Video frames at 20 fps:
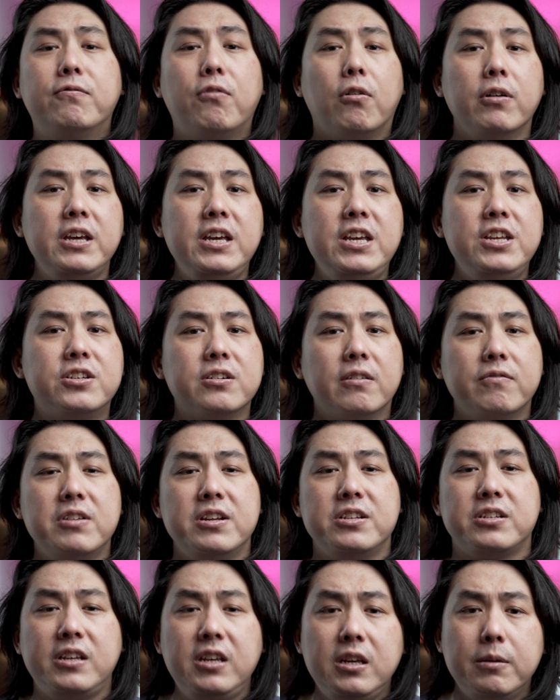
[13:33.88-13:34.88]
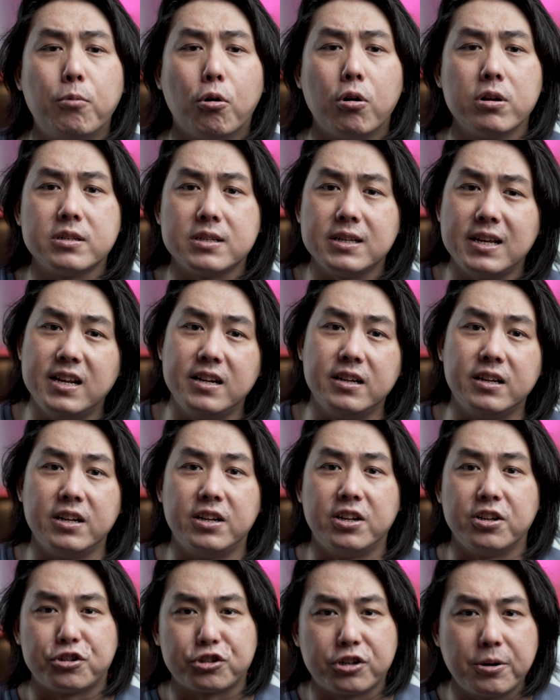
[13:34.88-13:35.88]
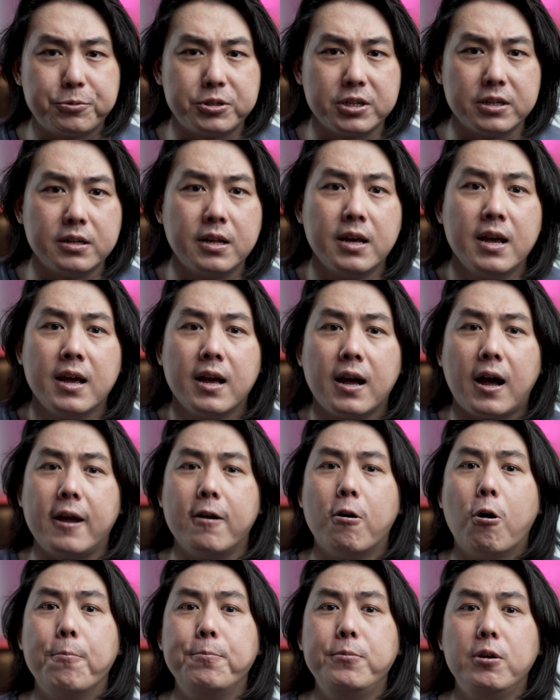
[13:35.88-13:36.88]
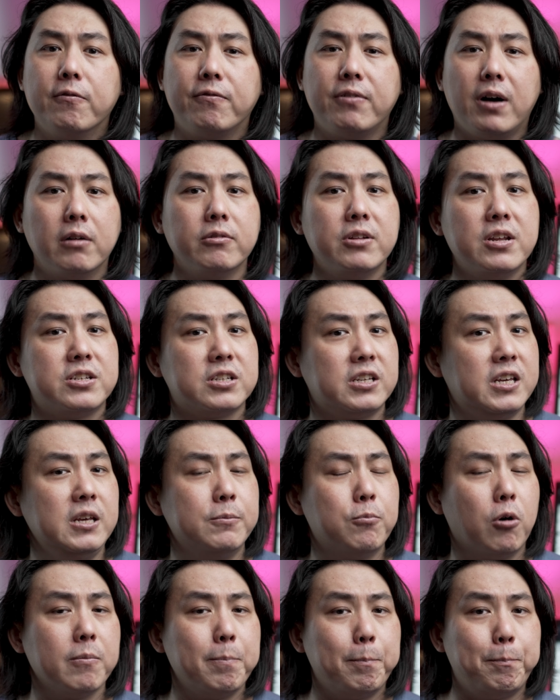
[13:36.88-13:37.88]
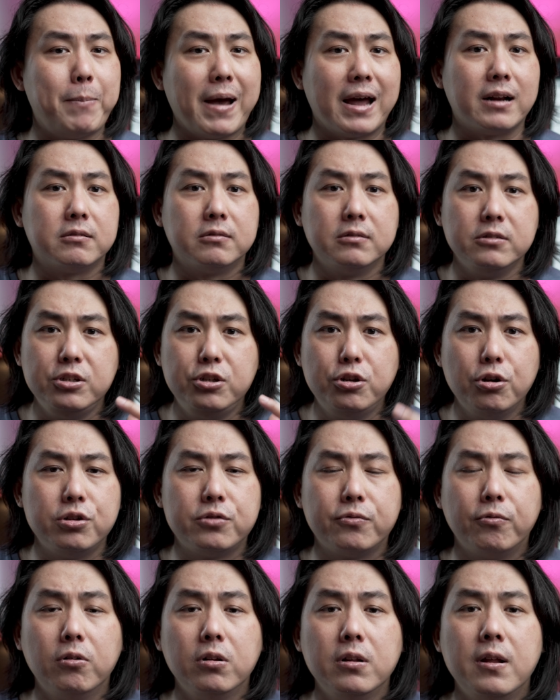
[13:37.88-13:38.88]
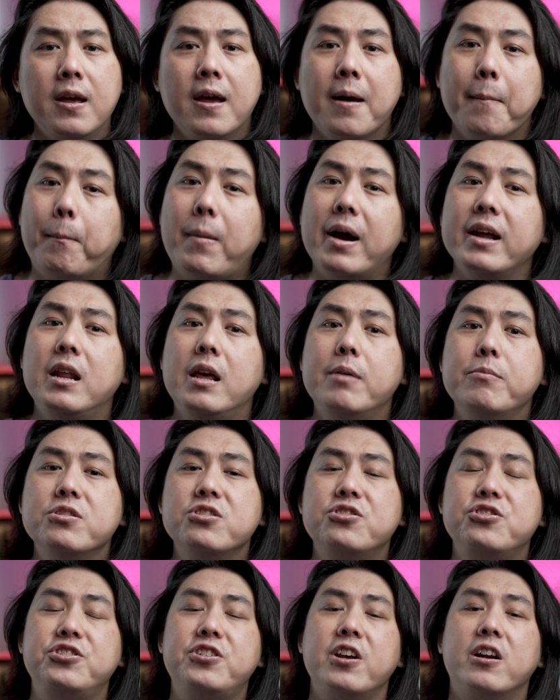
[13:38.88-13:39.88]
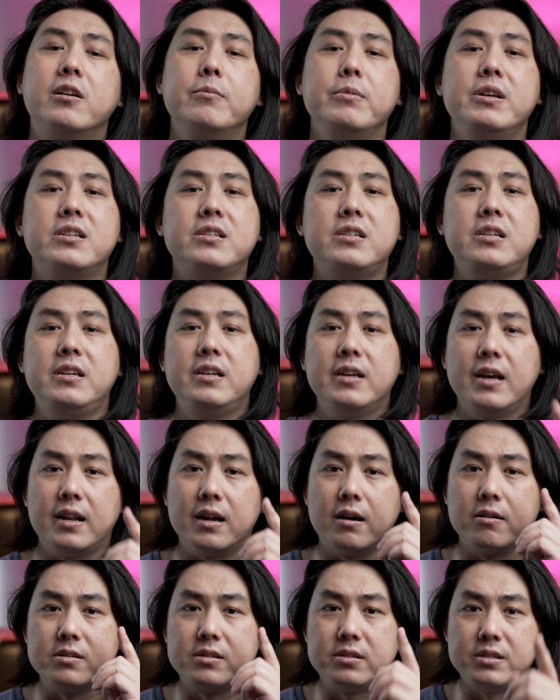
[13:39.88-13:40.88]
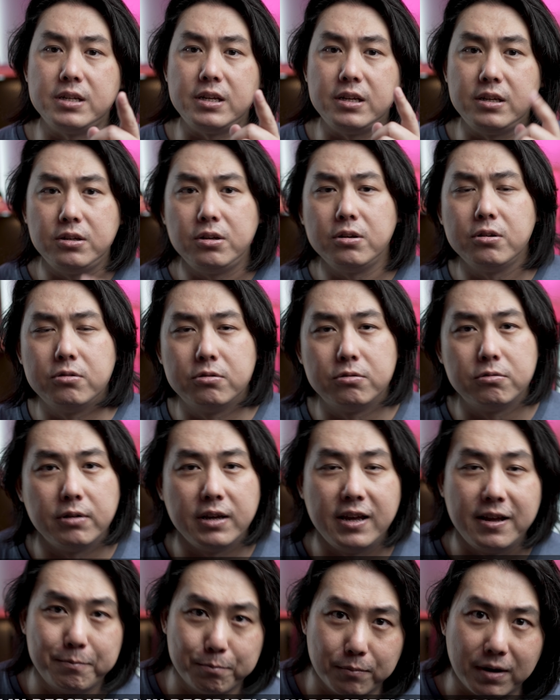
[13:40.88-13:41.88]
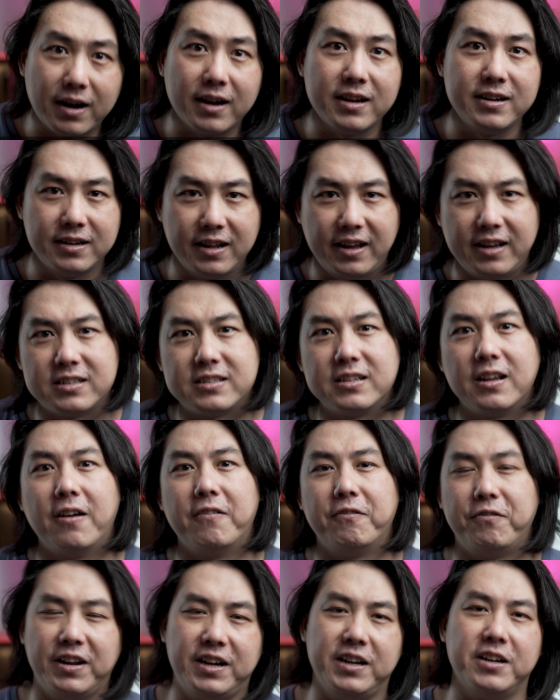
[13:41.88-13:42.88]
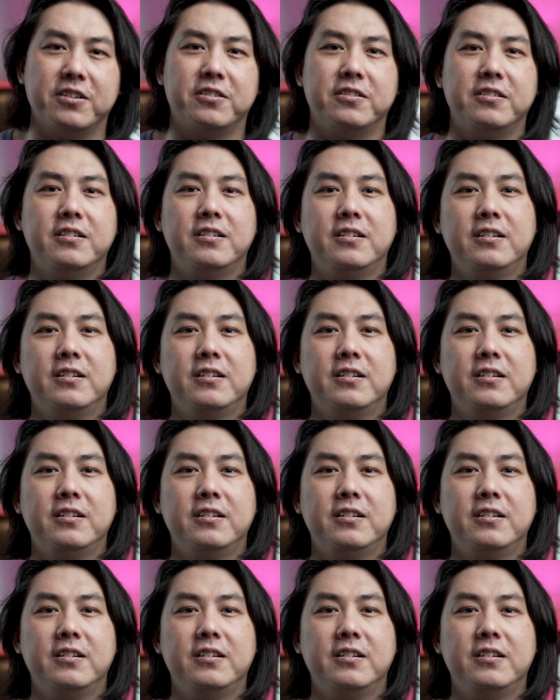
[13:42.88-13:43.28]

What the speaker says: for each of these keyboards in the description. I hope you found this keyboard battle useful. My name is Jeremy C, and I'll see you in my next video.